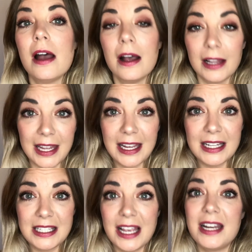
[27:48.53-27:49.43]
Like I
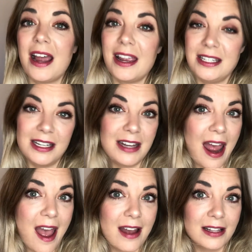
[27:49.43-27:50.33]
said, I did
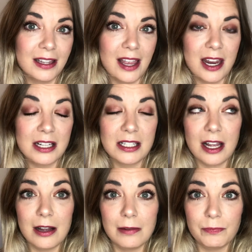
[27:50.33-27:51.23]
add like
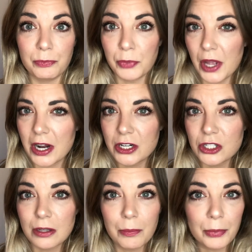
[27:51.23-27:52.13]
some blush,
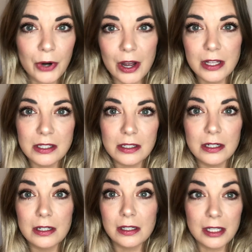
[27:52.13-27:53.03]
some
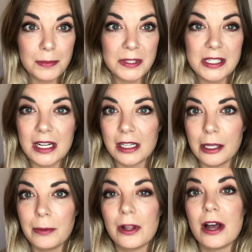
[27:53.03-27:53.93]
bronzer, lipstick,
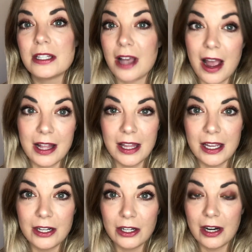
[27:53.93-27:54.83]
lip gloss,
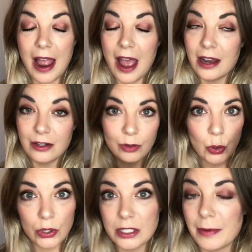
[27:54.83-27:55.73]
highlighter, and of
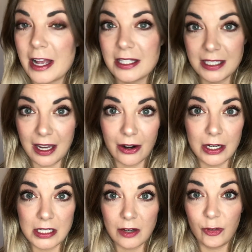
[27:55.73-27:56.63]
course mascara
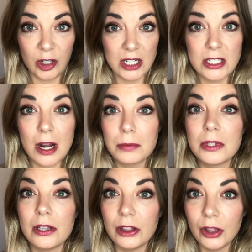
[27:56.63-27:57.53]
to finish up the
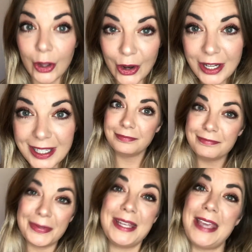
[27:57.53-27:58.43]
look.
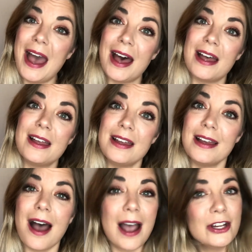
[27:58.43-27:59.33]
But yeah,
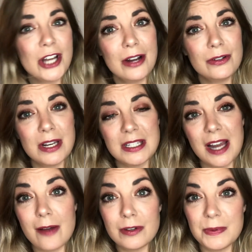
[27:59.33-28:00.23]
eyeshadow doesn't
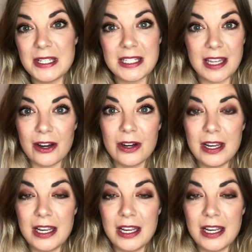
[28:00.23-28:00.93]
have to be scary.